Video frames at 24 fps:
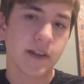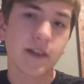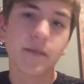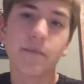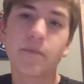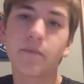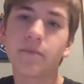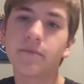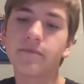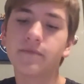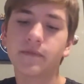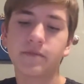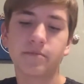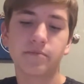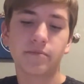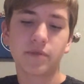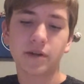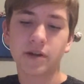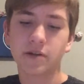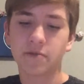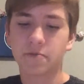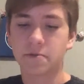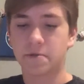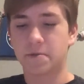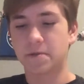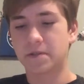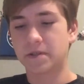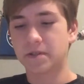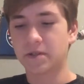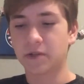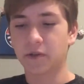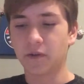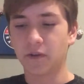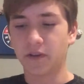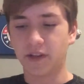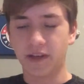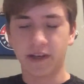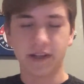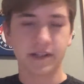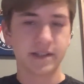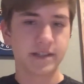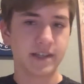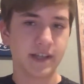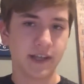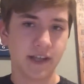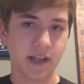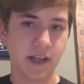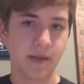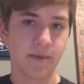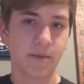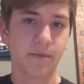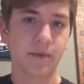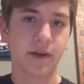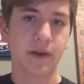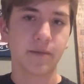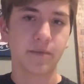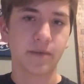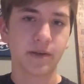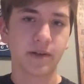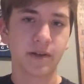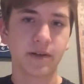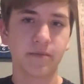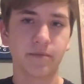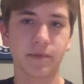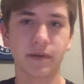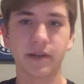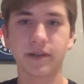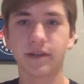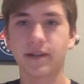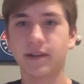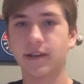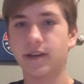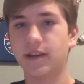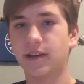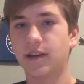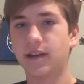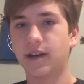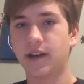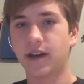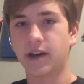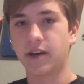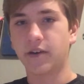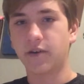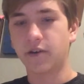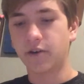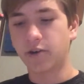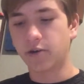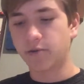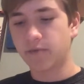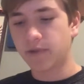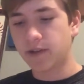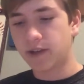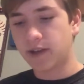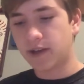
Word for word: The Broncos are still that team in my opinion, but I don't know.